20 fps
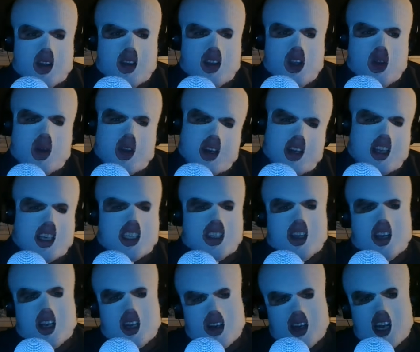You can easily
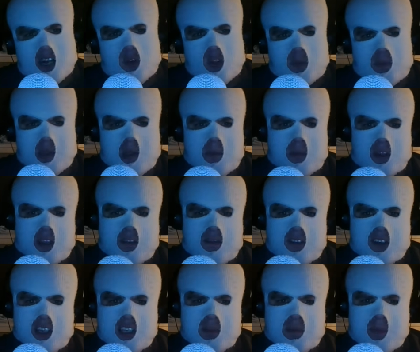connect with people you've
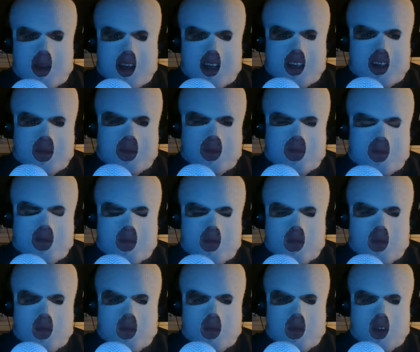just met.
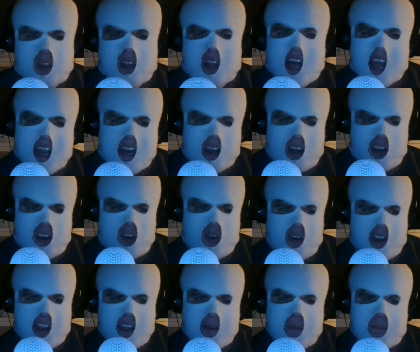Light,
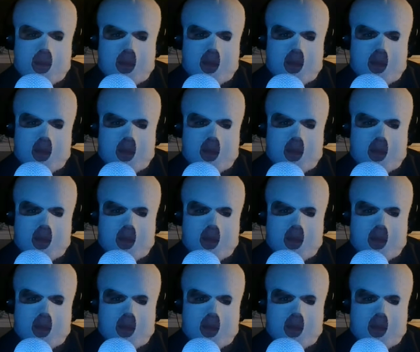agree.